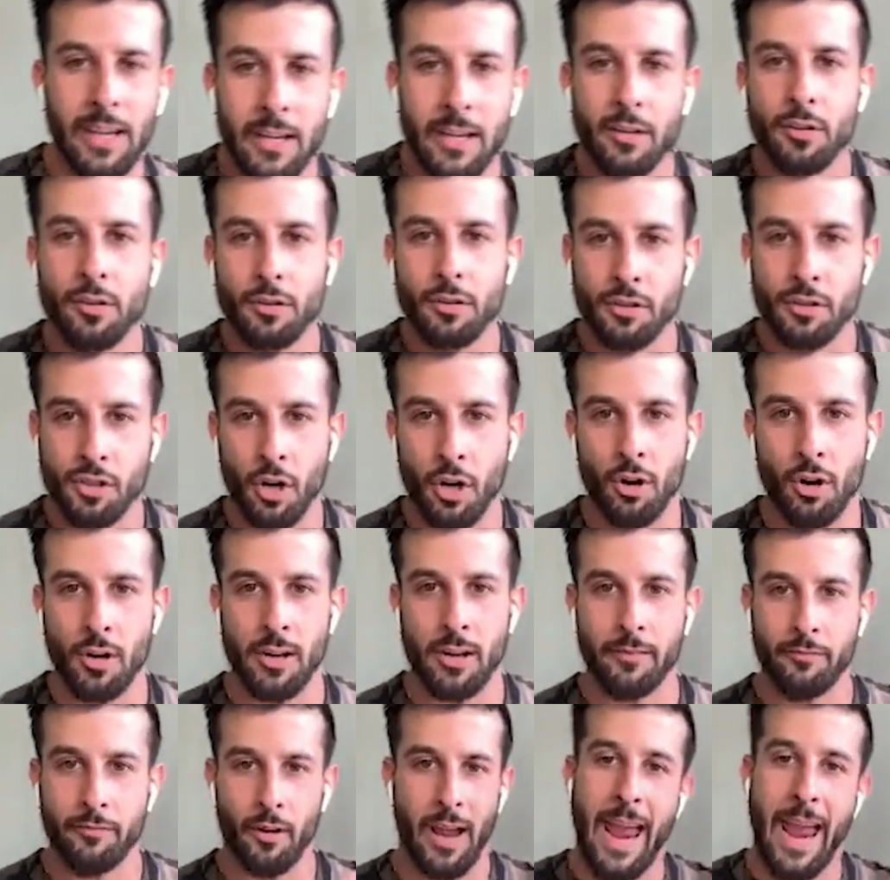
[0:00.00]
your journey
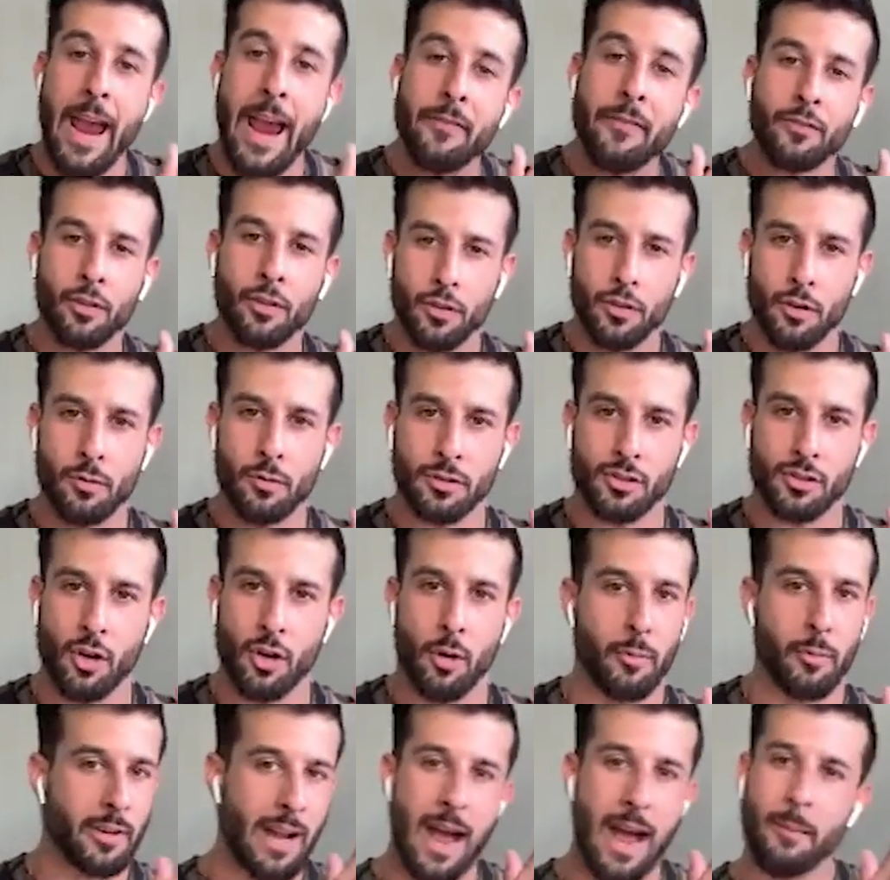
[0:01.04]
from after you were
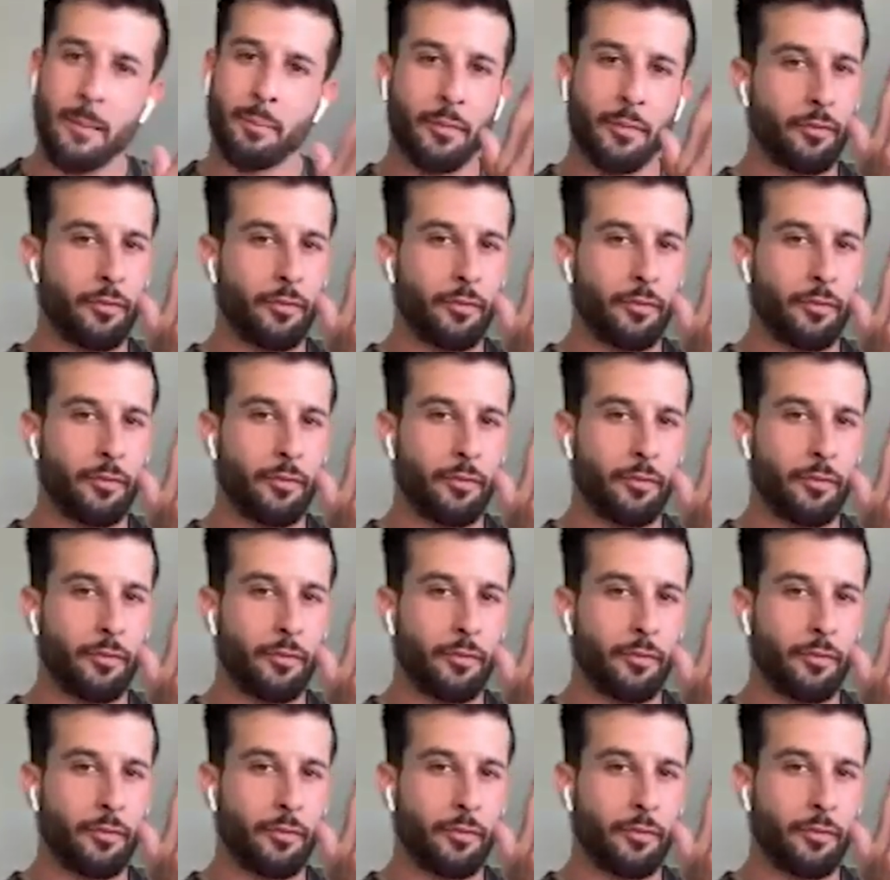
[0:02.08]
sober not